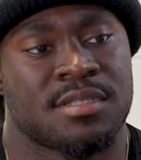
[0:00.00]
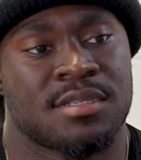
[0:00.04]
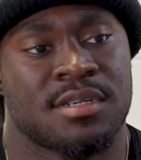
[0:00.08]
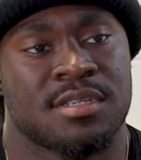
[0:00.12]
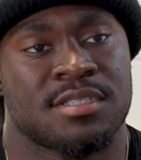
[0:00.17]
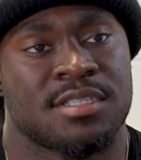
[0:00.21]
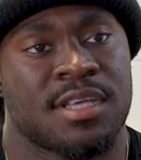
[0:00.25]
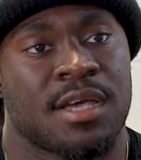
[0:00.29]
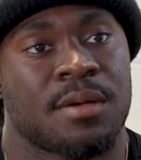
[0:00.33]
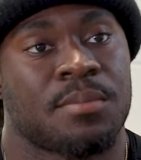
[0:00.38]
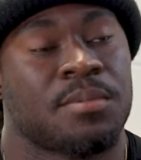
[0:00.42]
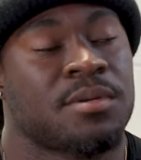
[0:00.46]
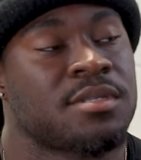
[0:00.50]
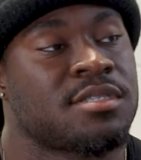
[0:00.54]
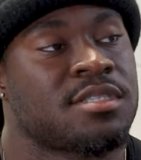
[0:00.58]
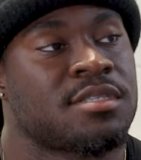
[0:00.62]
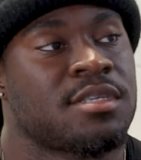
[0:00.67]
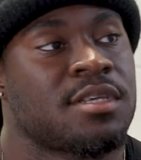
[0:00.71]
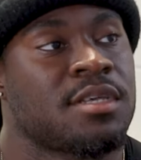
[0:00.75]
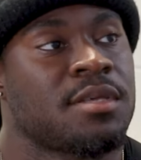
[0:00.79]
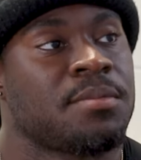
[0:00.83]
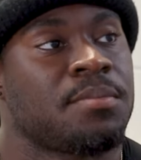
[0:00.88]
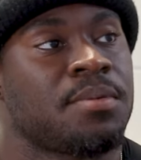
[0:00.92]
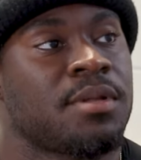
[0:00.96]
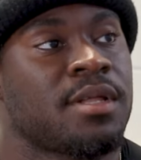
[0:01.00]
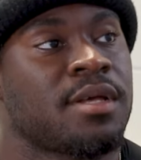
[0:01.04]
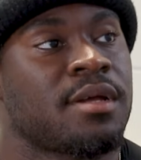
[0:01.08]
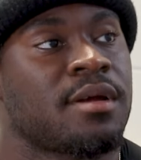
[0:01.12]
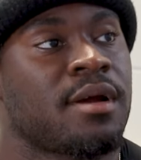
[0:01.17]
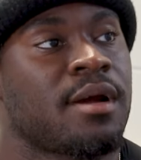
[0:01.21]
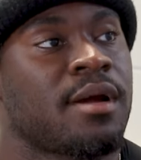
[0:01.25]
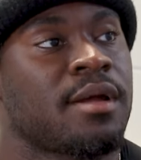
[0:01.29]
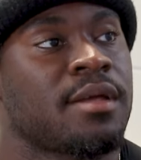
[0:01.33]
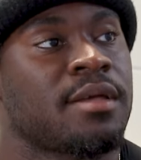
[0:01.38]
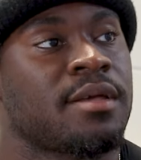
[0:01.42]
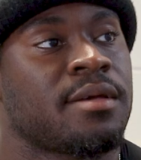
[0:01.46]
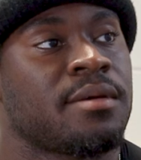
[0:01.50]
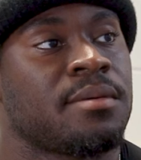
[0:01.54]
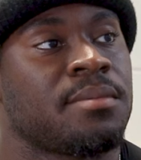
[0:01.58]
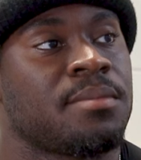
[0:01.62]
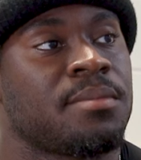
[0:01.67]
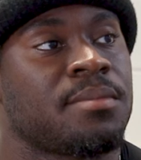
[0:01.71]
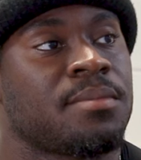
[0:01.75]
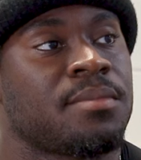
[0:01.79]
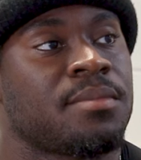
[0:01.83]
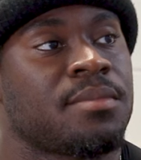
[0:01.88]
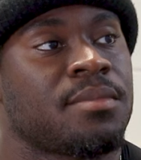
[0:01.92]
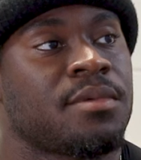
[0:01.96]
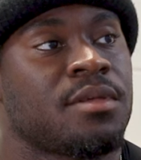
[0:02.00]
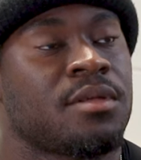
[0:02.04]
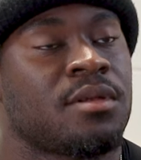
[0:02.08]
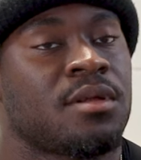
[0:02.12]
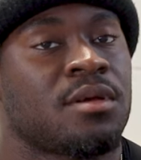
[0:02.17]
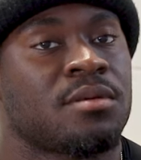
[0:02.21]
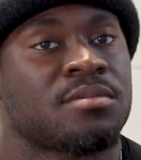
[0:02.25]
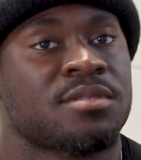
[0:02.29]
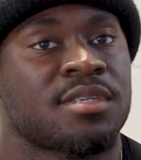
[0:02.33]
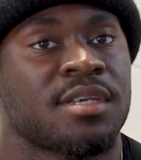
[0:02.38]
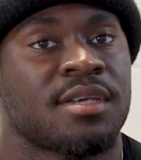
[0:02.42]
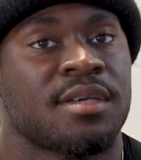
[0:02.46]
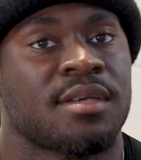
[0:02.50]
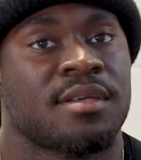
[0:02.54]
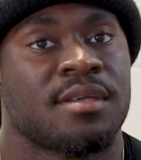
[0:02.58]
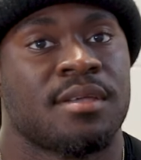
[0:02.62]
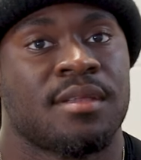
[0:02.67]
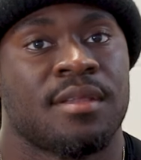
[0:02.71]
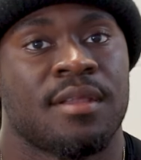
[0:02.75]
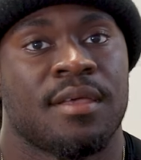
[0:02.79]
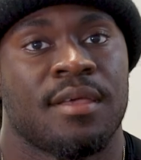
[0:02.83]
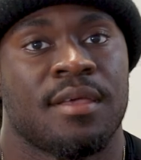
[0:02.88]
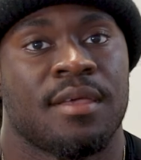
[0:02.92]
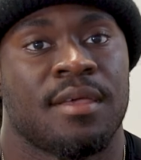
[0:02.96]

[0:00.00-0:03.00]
to the type of team player I am, you know what I'm saying?